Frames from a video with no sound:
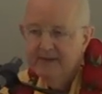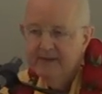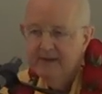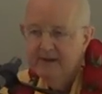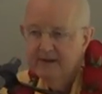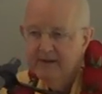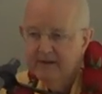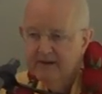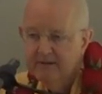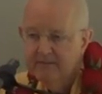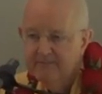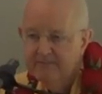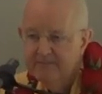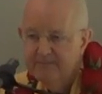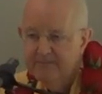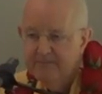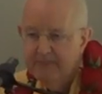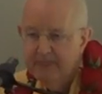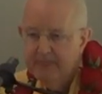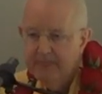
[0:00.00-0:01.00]

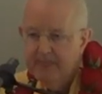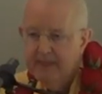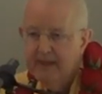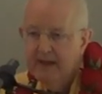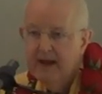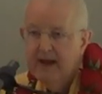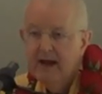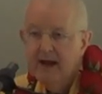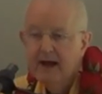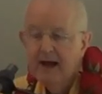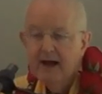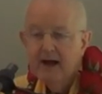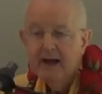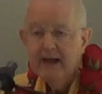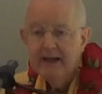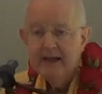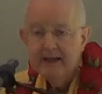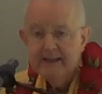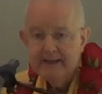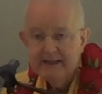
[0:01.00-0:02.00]
um,
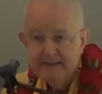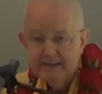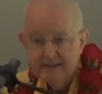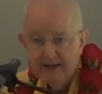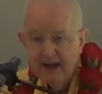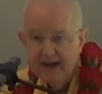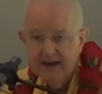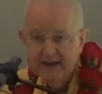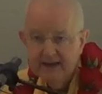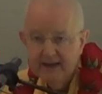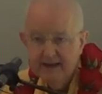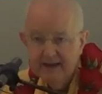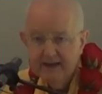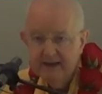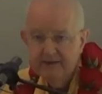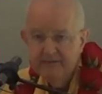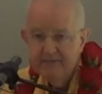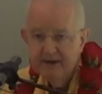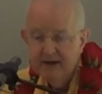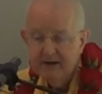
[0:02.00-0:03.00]
like
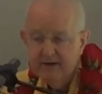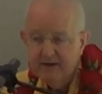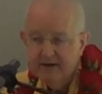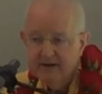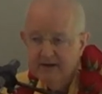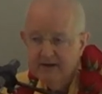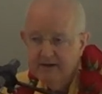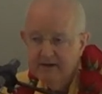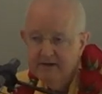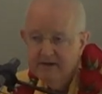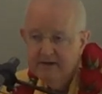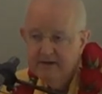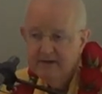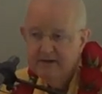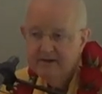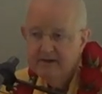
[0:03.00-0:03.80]
in America,